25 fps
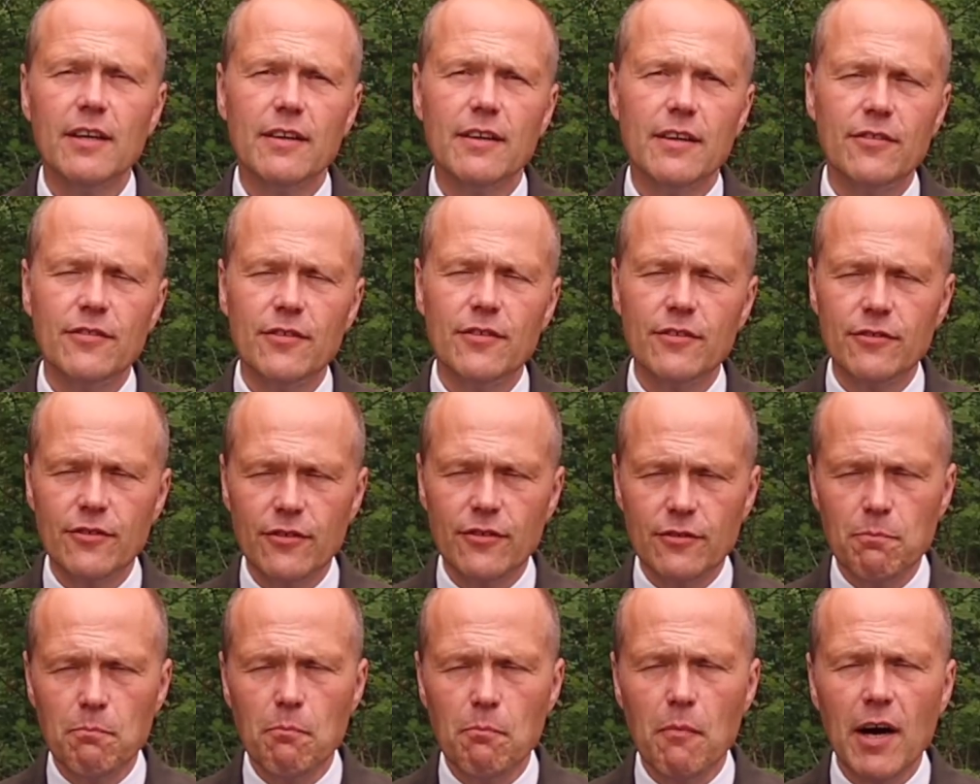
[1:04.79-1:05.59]
This is
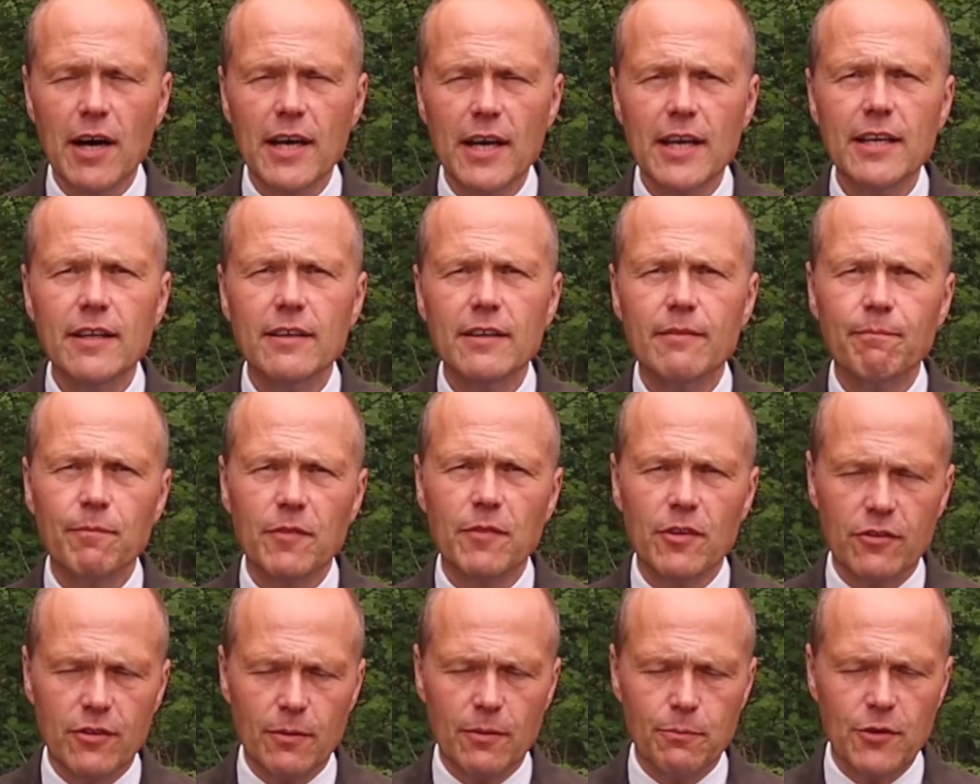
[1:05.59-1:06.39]
just my
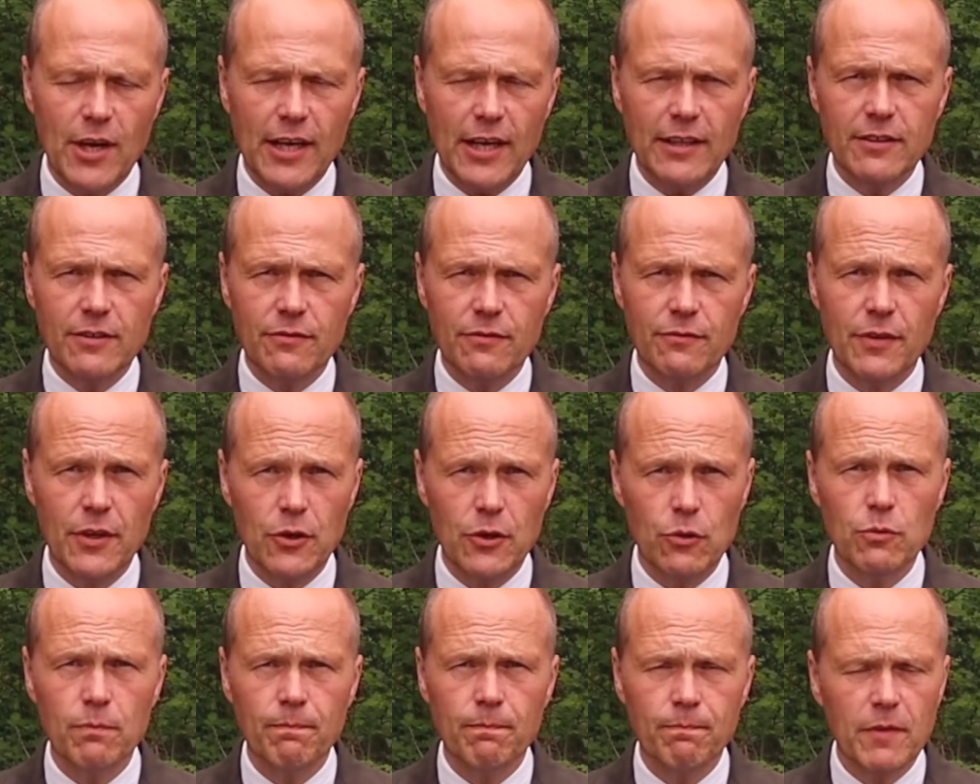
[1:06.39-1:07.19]
subjective
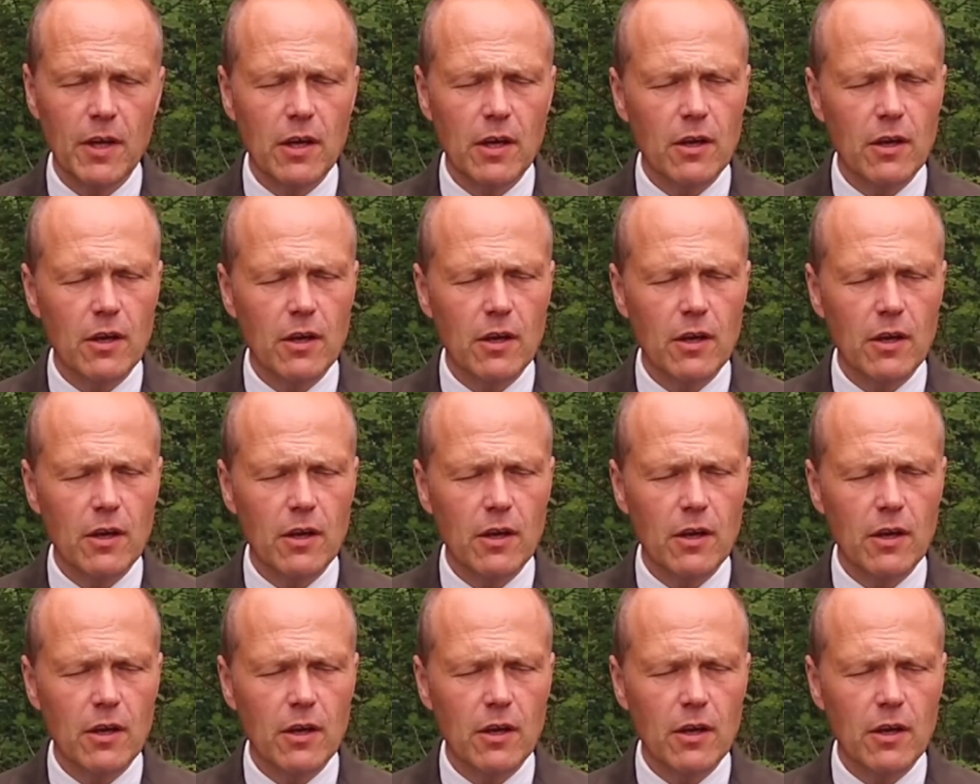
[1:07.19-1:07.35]
view